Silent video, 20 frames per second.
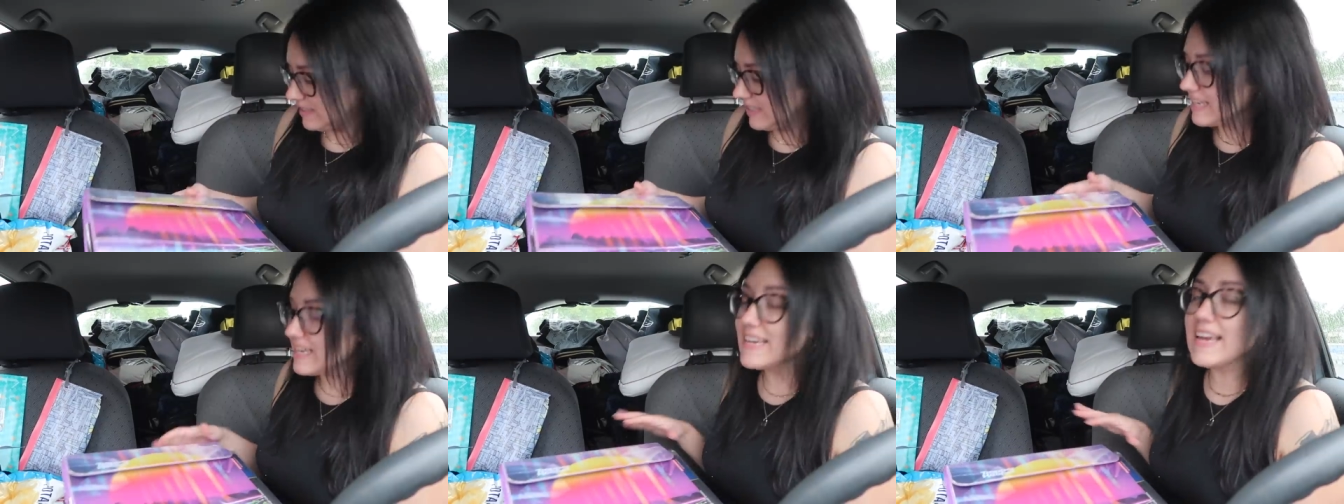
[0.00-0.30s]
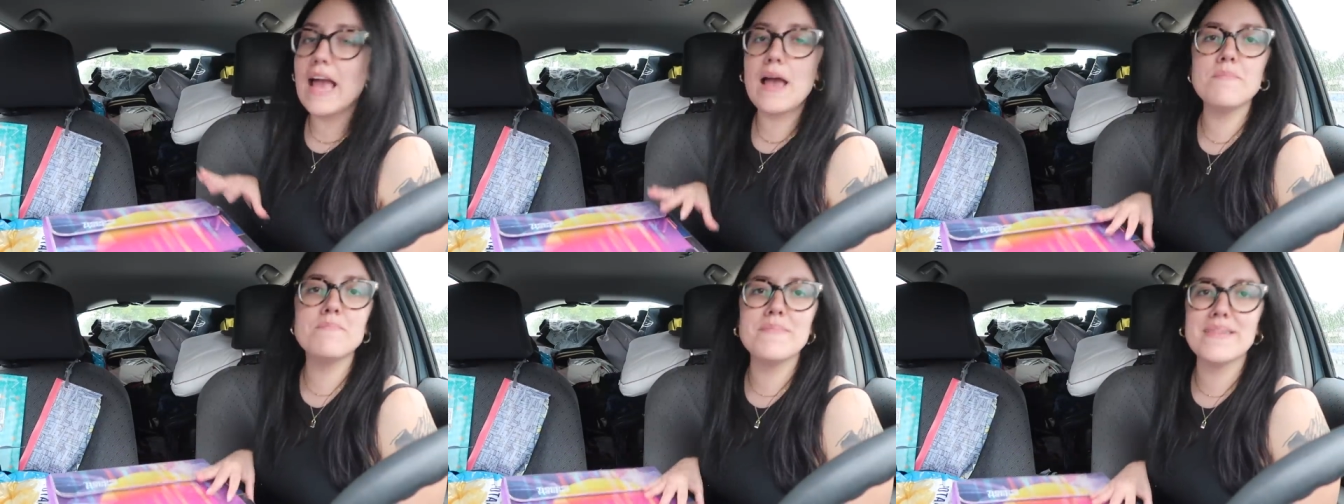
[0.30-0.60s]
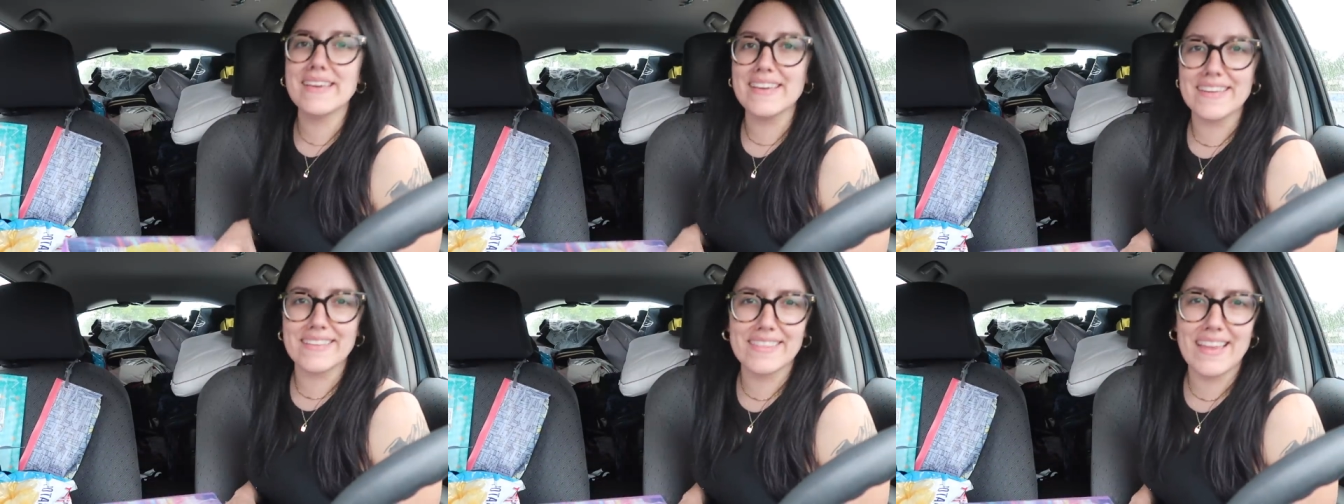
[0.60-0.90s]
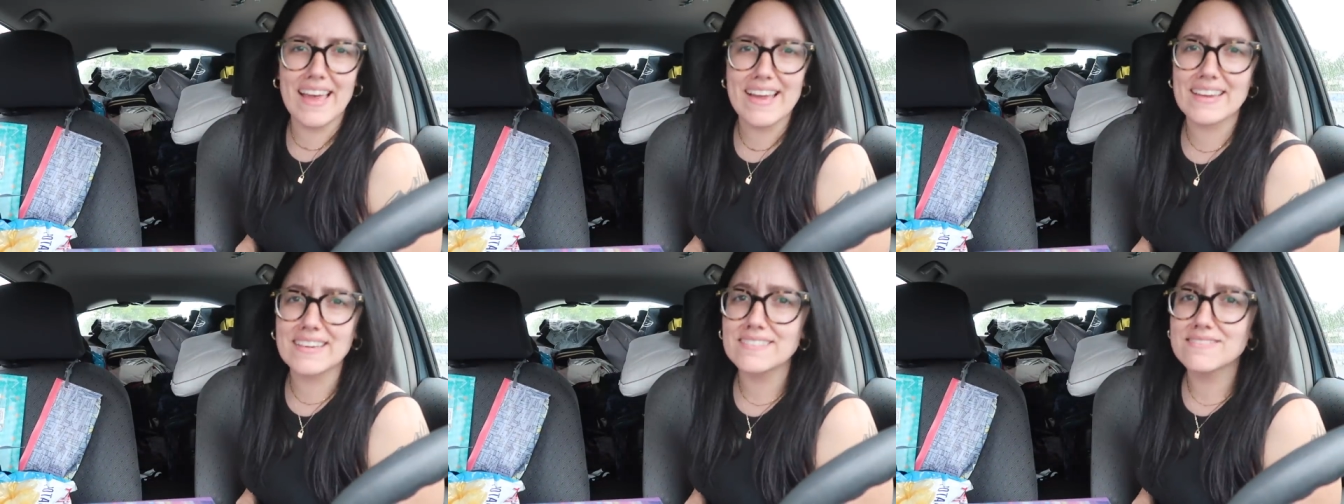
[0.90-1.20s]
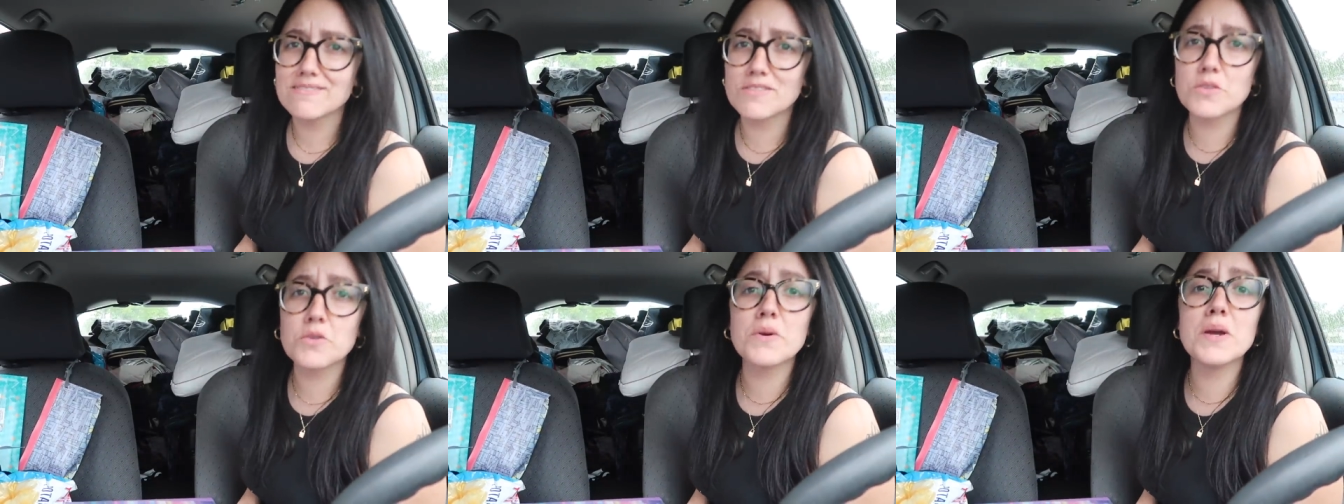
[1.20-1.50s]
DM me in like
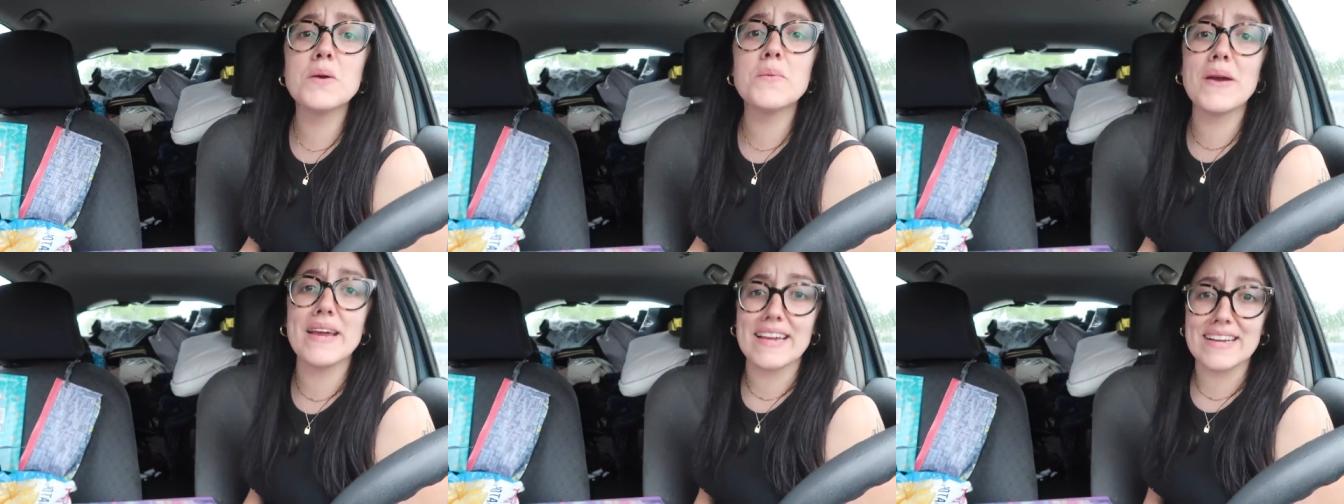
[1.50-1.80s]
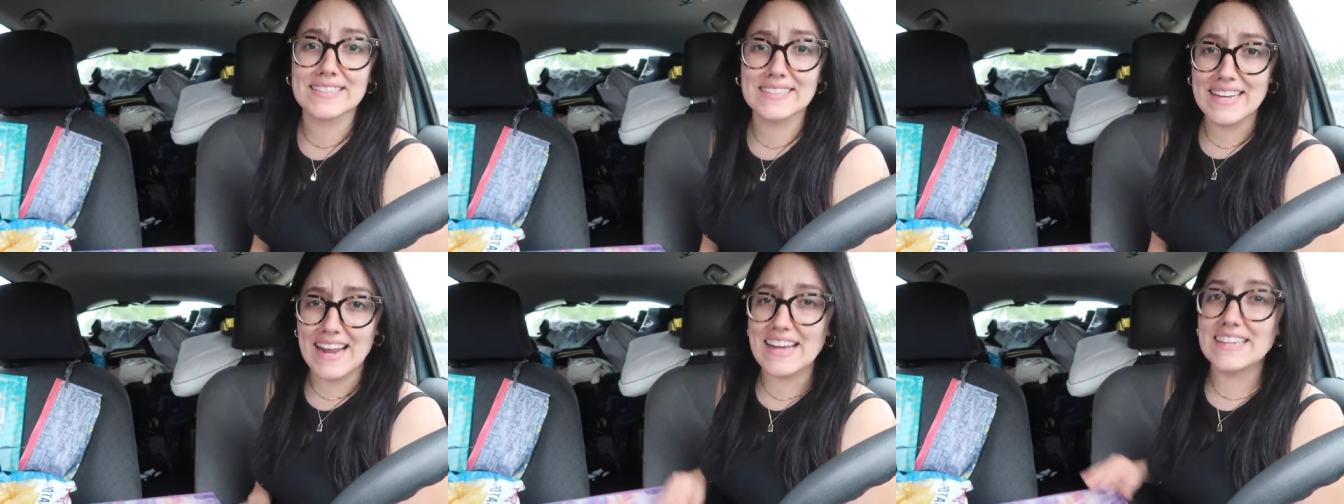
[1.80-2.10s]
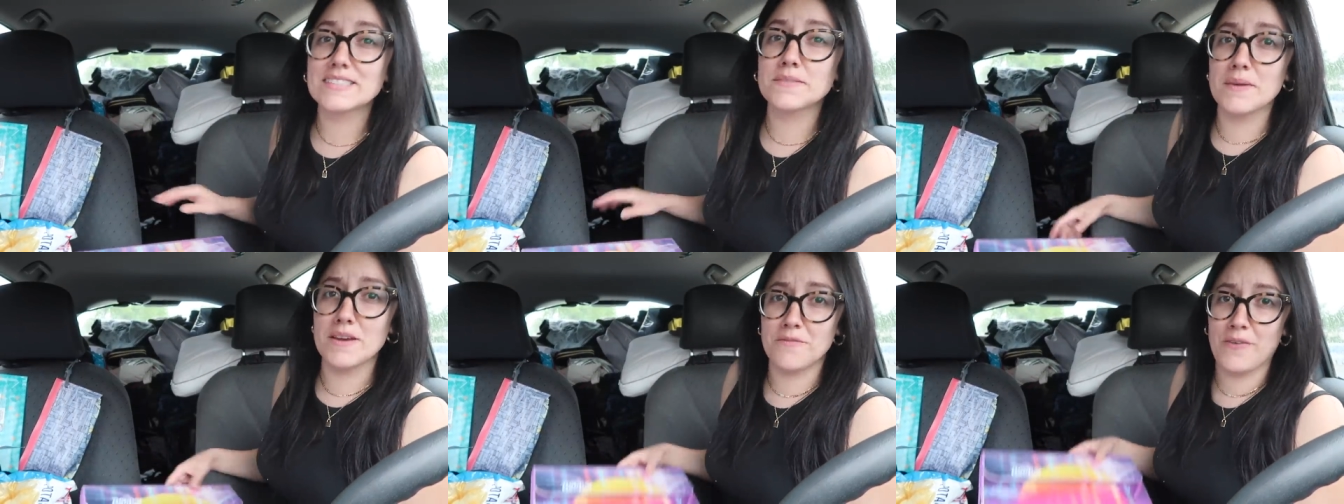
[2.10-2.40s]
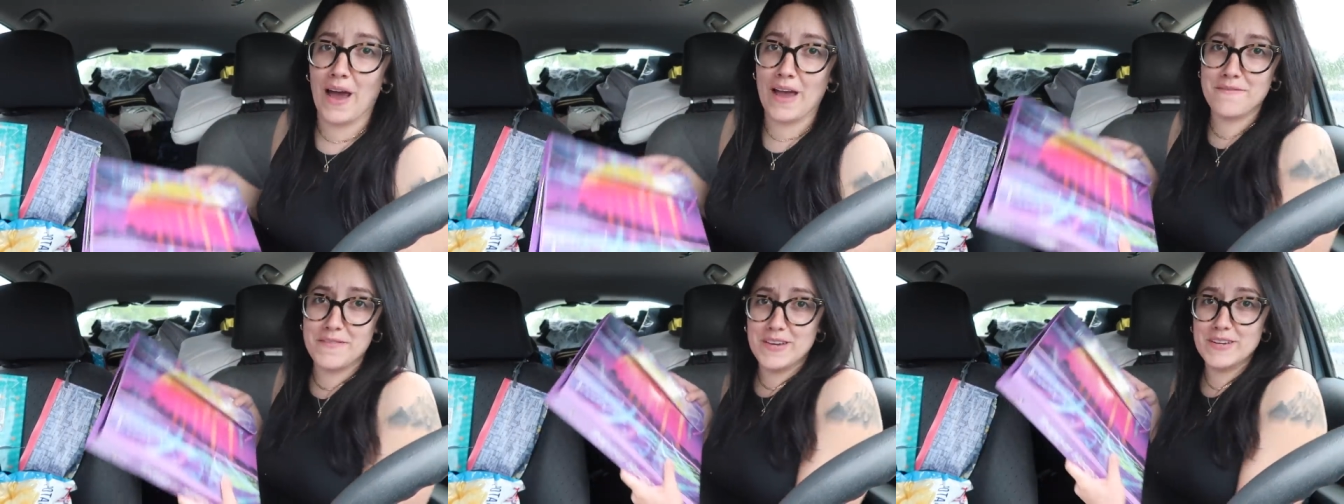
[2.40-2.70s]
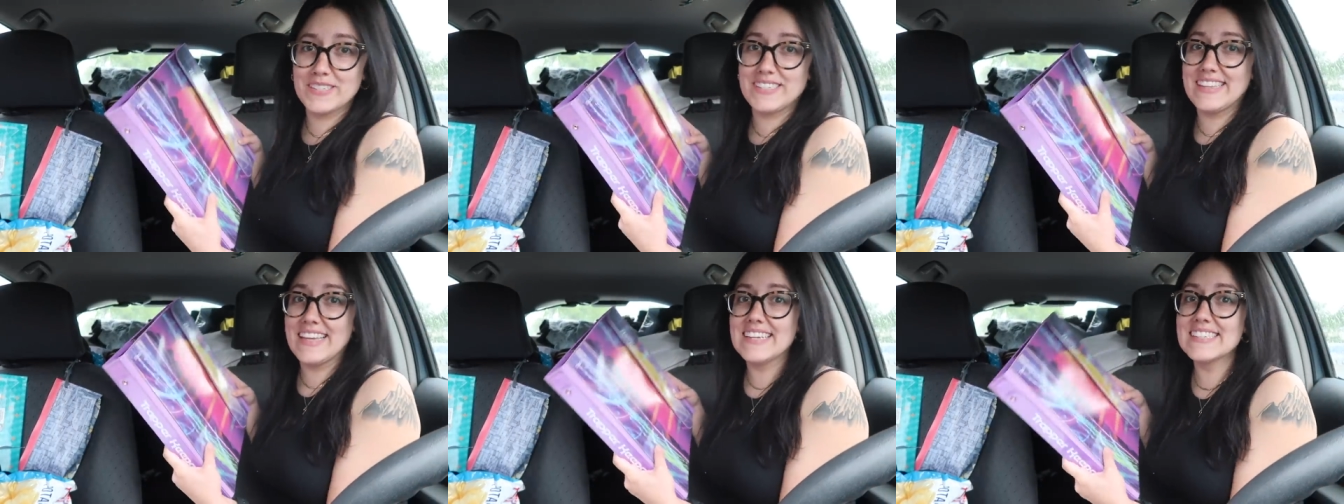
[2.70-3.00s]
3 weeks and ask me if I've
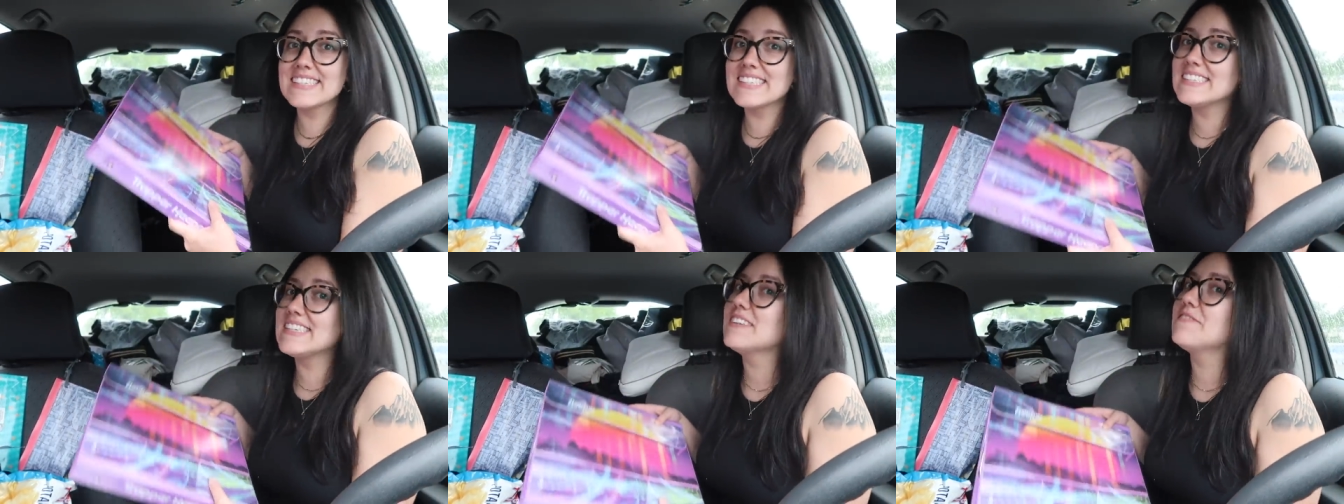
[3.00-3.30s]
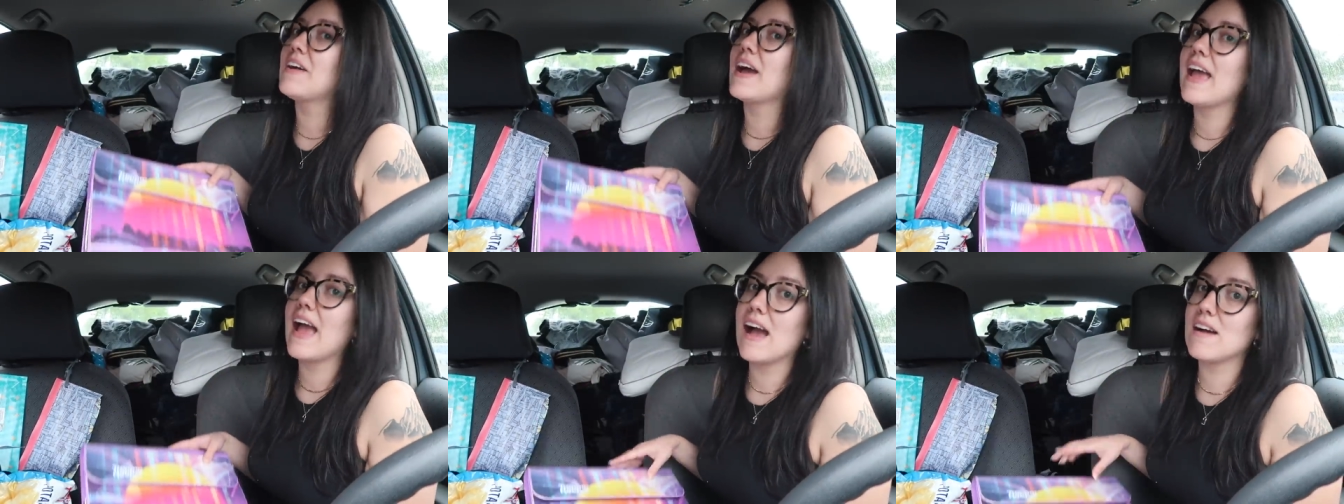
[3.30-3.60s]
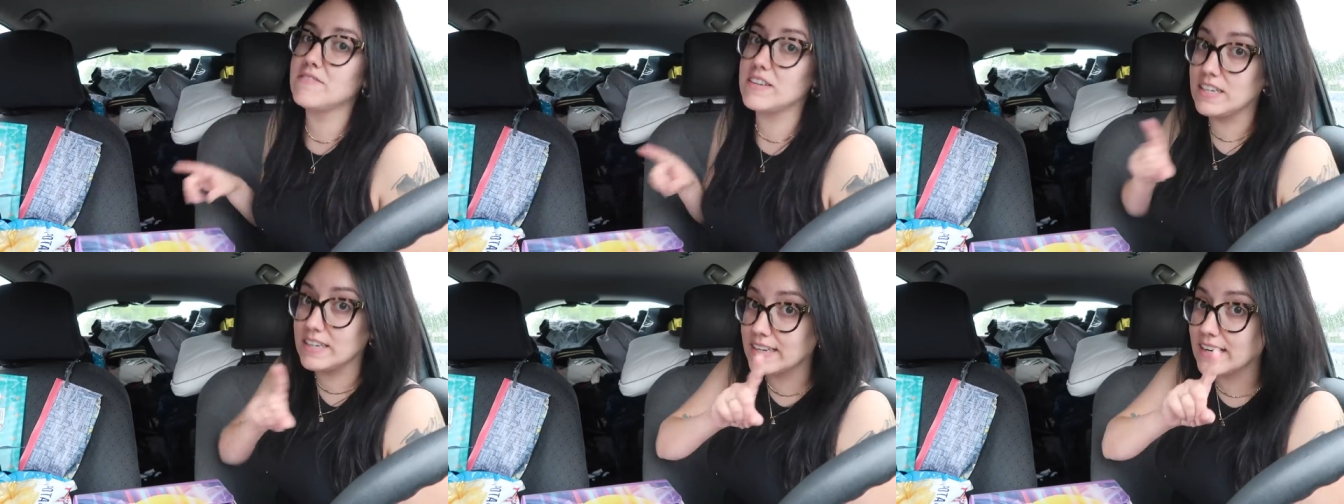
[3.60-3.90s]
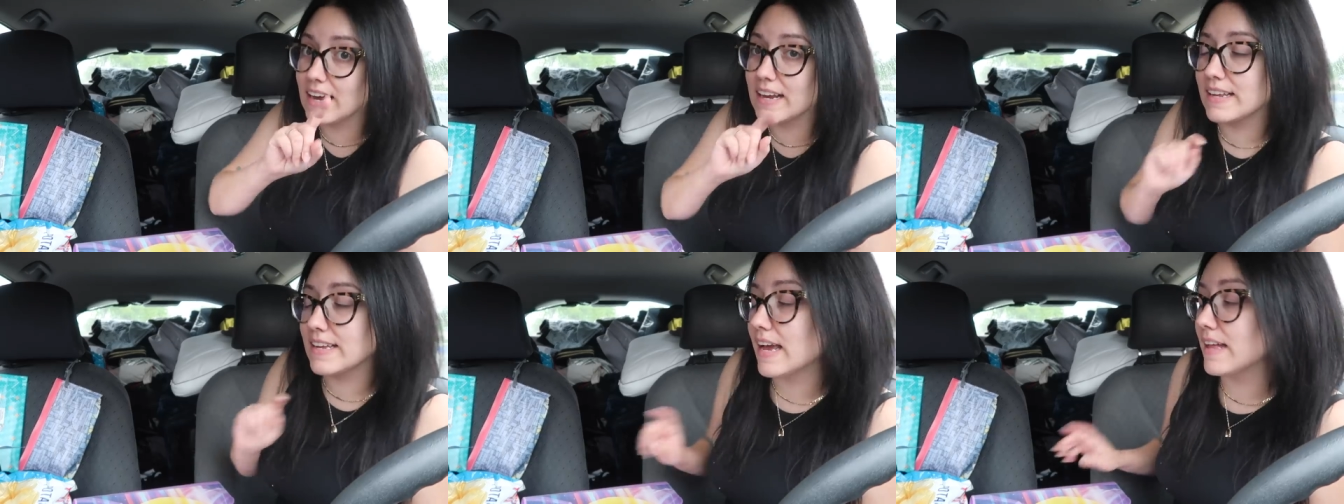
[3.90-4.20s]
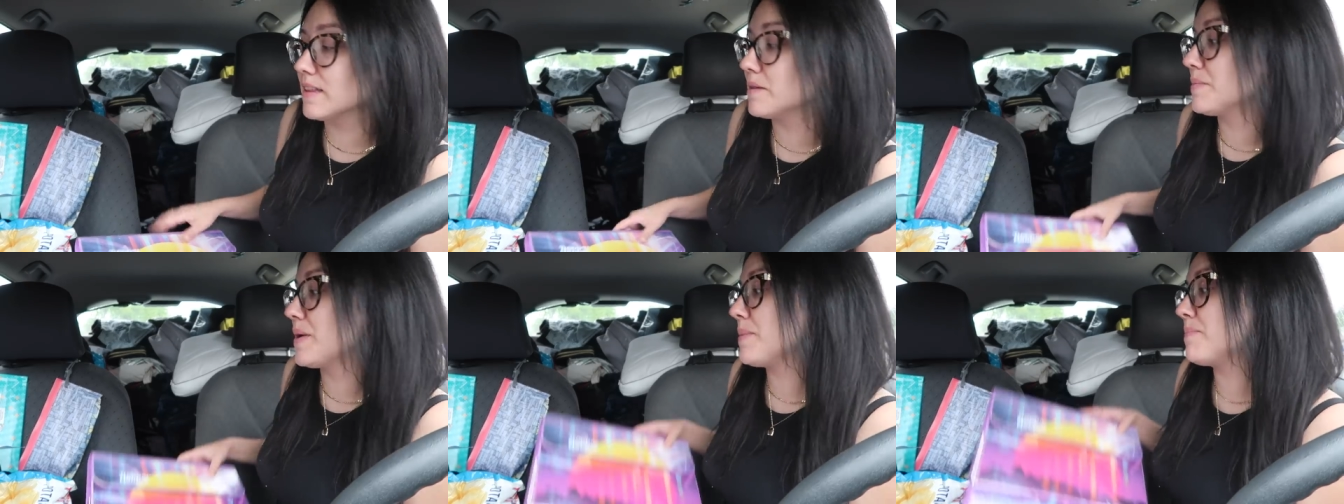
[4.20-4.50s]
used this. Cause if I haven't, you gotta
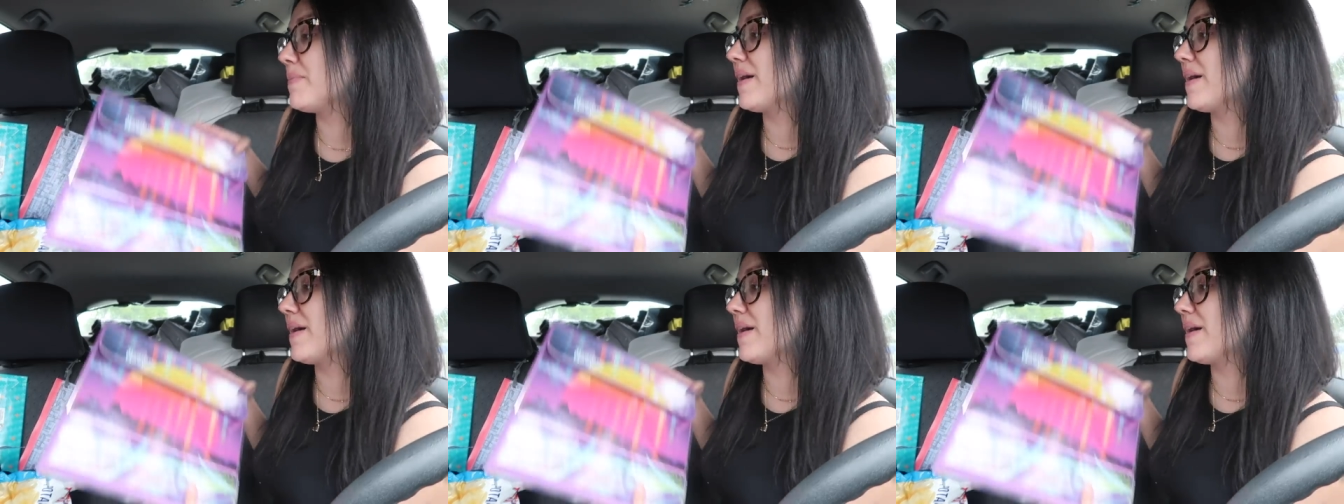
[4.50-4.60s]
yell at me.